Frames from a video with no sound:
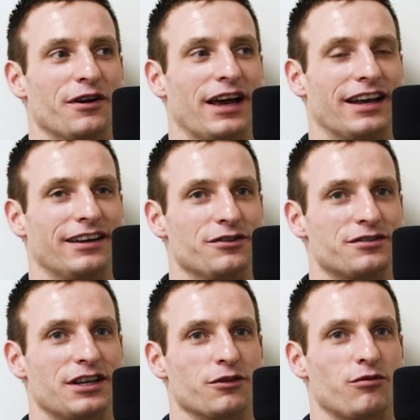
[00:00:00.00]
And you yeah. see
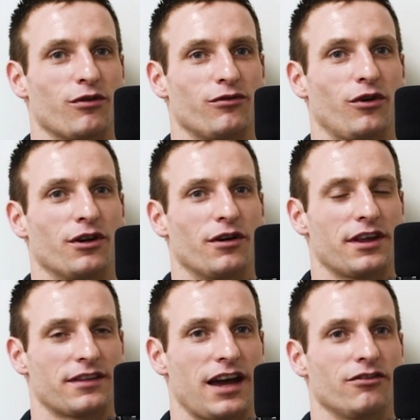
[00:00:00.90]
their portfolio. I think
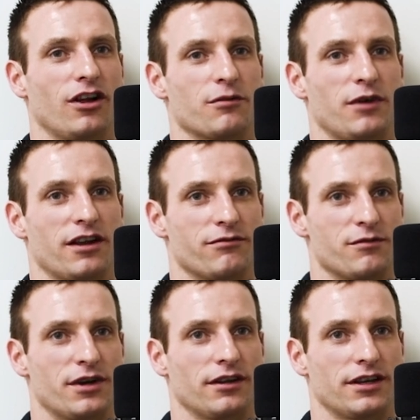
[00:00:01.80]
they have a lot of money from the
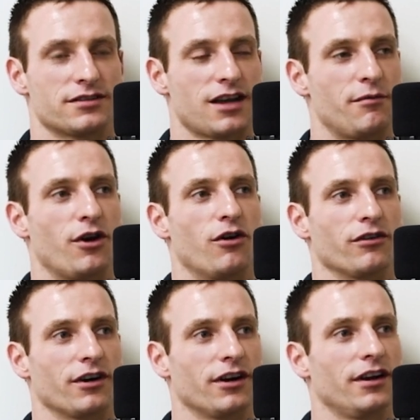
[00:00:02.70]
Middle East coming
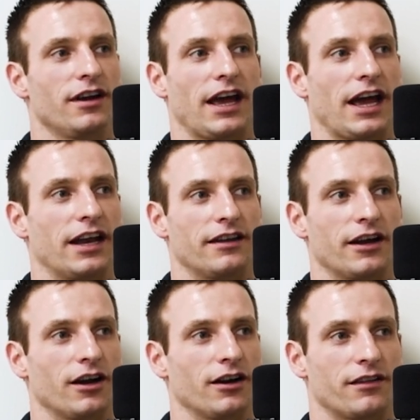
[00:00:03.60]
over and
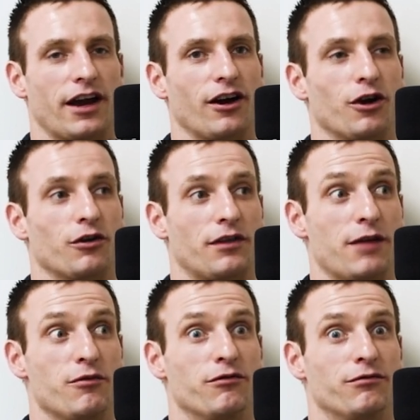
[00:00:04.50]
they're they're they
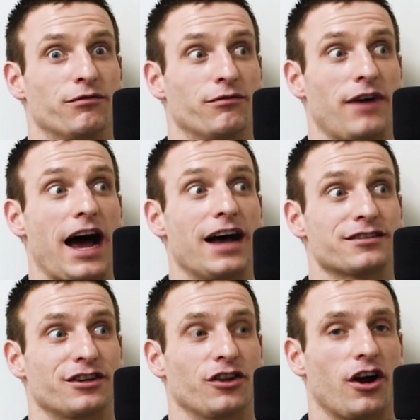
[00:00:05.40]
move it's, fast
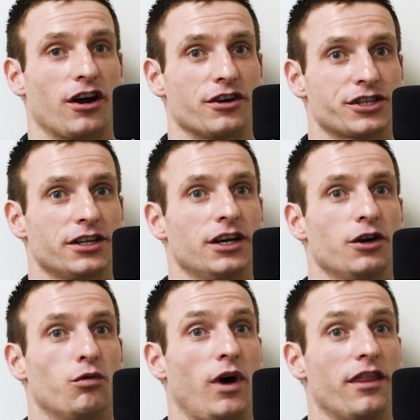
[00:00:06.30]
and large. Yeah.
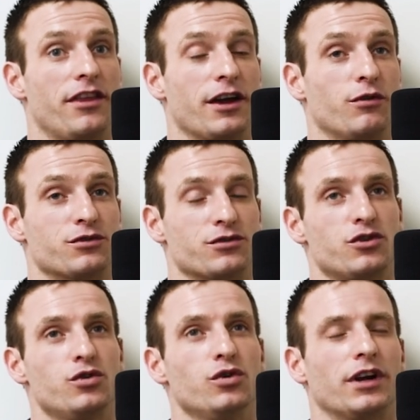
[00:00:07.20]
One thing which was
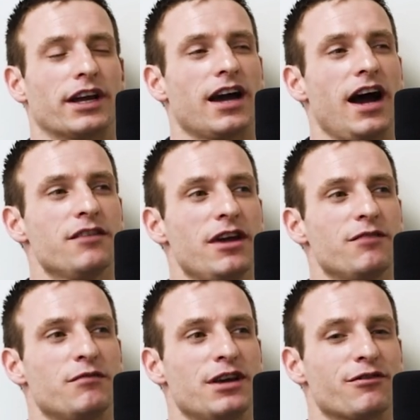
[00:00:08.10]
cool, and it kind of made
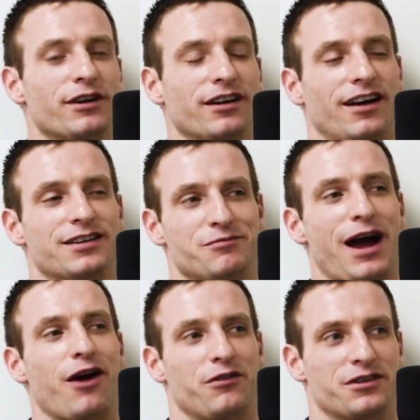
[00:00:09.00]
me realize the
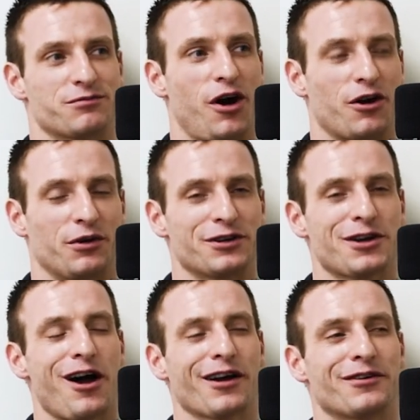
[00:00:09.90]
power of this model. When you're
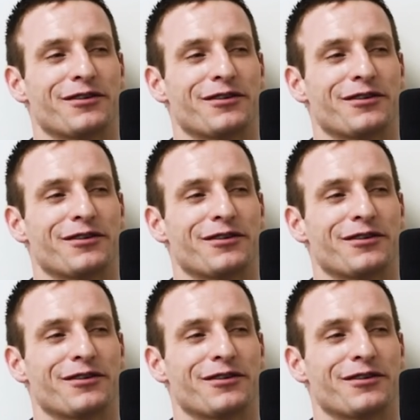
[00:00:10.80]
talking to a